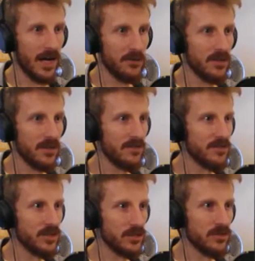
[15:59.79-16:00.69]
I would love
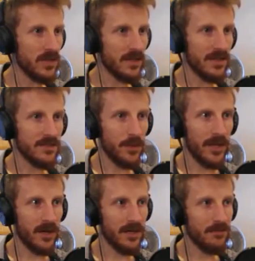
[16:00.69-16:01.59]
to do a Let's
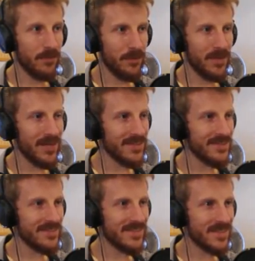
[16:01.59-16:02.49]
Play on it, but because
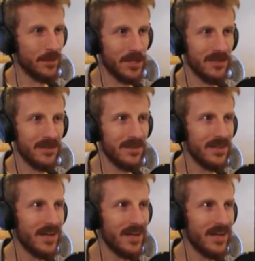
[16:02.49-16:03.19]
it's summer,